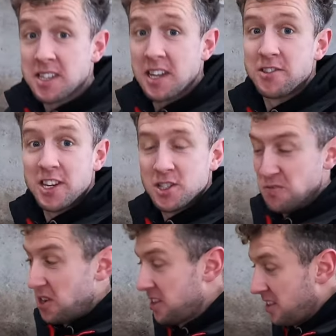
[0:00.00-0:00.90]
Here's an
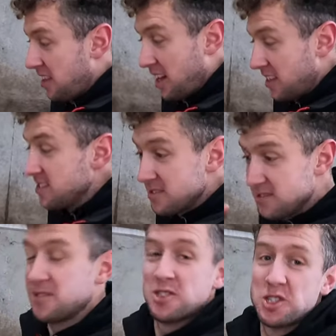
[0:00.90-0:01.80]
interesting one that
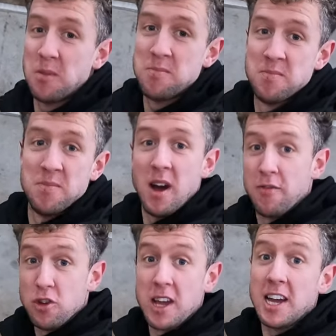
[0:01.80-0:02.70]
some
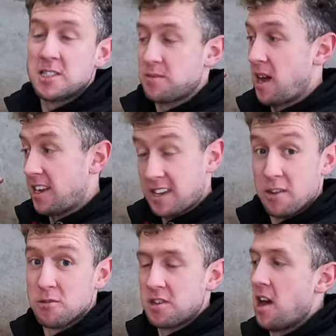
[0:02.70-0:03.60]
of you guys and
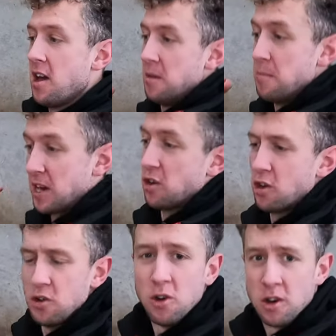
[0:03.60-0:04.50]
girls might
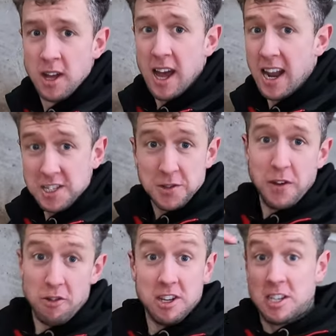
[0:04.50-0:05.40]
not know, and I just
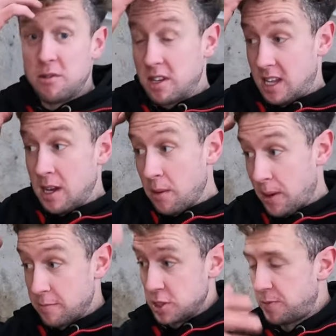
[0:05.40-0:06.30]
found this out today
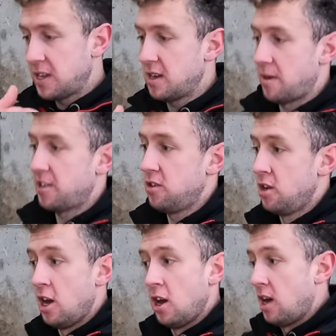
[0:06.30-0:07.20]
when I've been speaking to
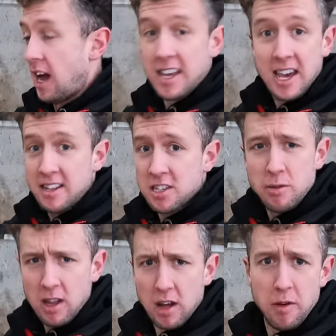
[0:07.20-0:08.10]
Matthew. Again, this
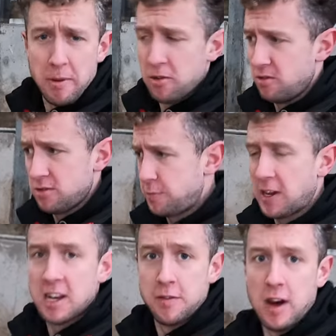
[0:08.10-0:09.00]
is what I love about
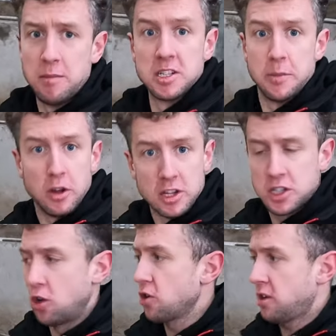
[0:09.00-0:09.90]
speaking to farmers about their
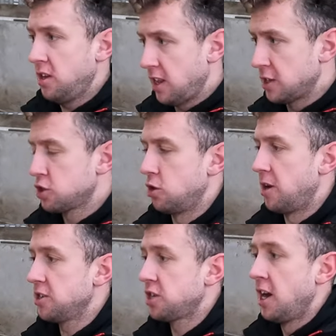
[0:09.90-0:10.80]
stock. You learn so
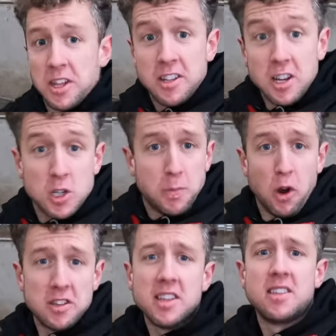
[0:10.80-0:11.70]
much. With the Dutch
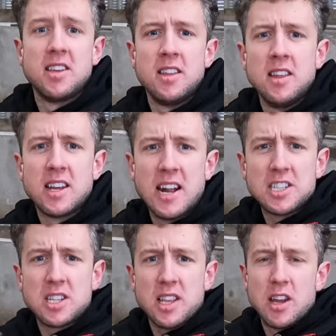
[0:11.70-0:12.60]
spotted, you can
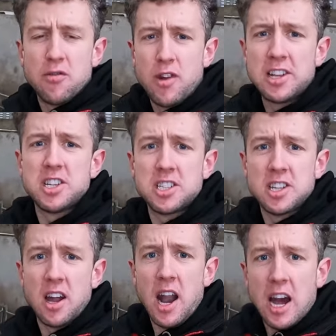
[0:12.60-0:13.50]
actually
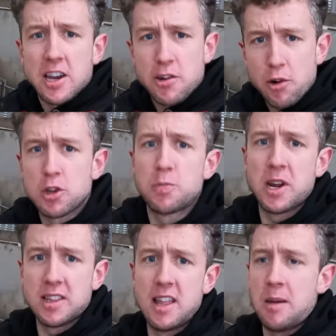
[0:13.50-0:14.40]
register a
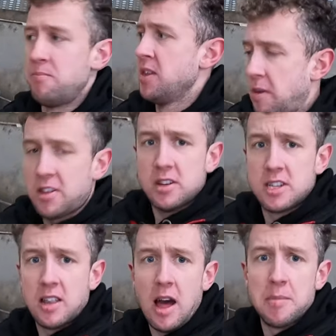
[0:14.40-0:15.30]
crossbred lamb. So Matthew
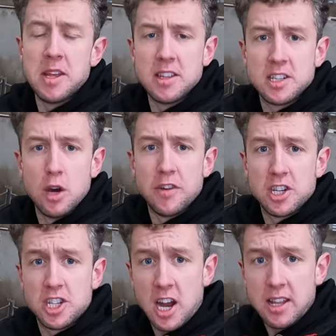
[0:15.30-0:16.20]
has a lamb here that's out of a
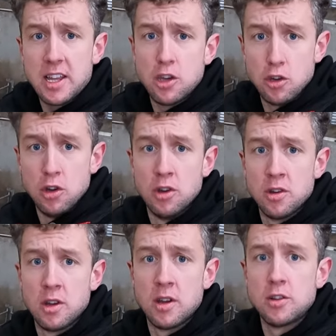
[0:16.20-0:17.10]
Charlie ewe
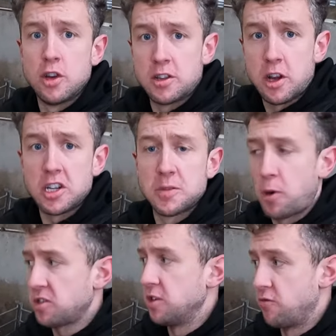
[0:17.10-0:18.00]
to a Dutch
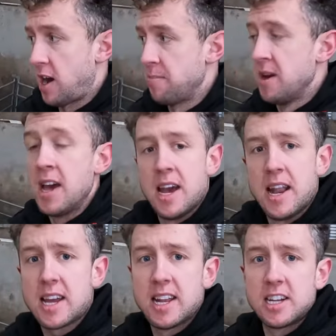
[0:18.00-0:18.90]
spotted ram,
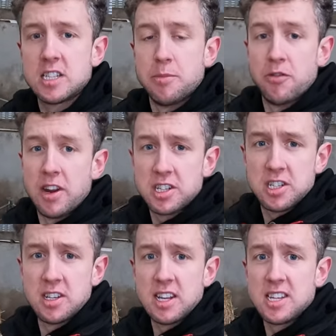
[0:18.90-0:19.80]
and that can actually be
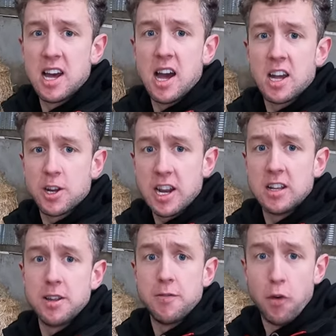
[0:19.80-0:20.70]
registered as a
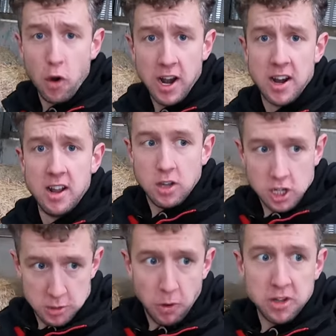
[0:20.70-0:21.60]
grade 4 Dutch